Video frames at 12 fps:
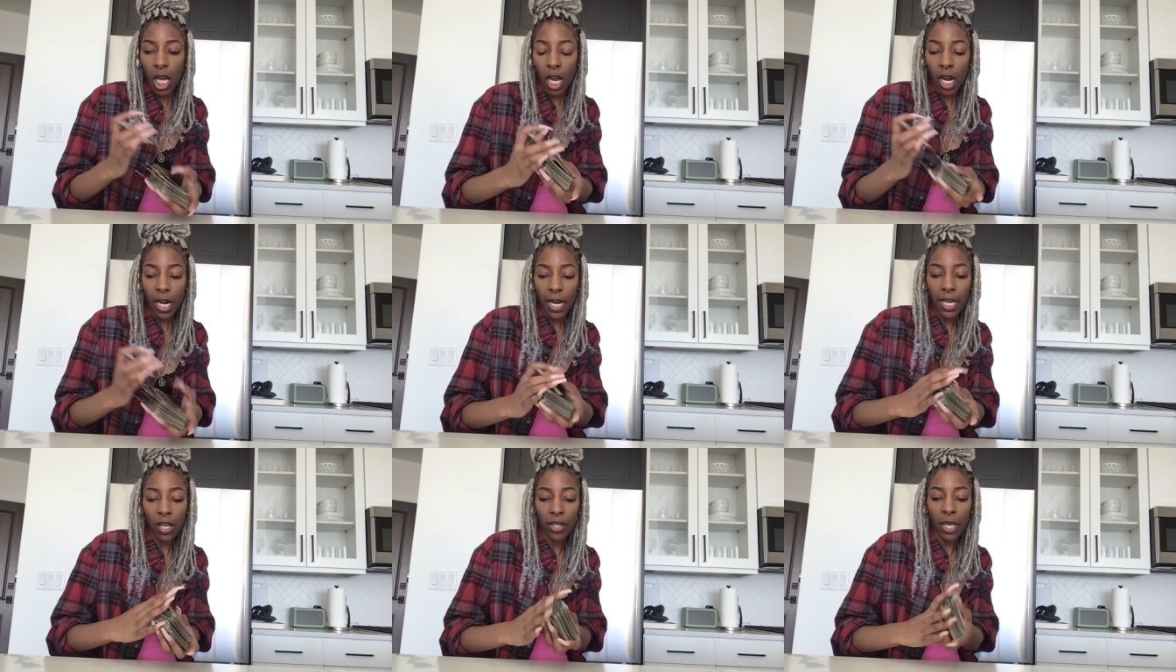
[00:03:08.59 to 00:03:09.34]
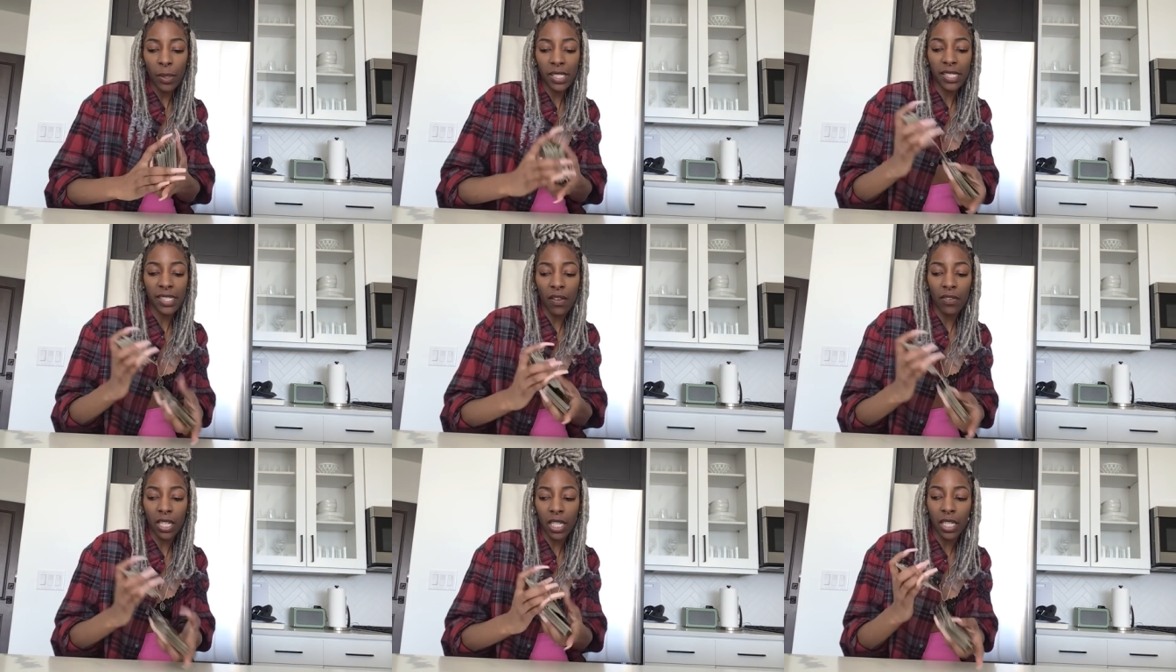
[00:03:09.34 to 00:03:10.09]
All right, okay, what's the
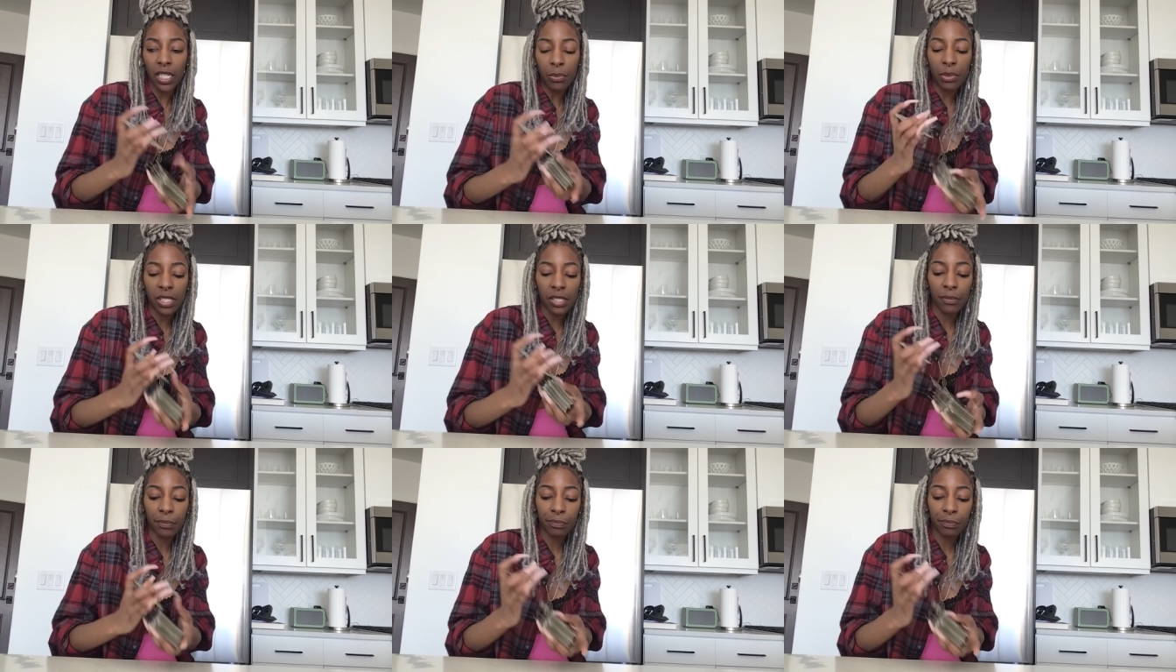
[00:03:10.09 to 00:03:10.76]
seven of cups?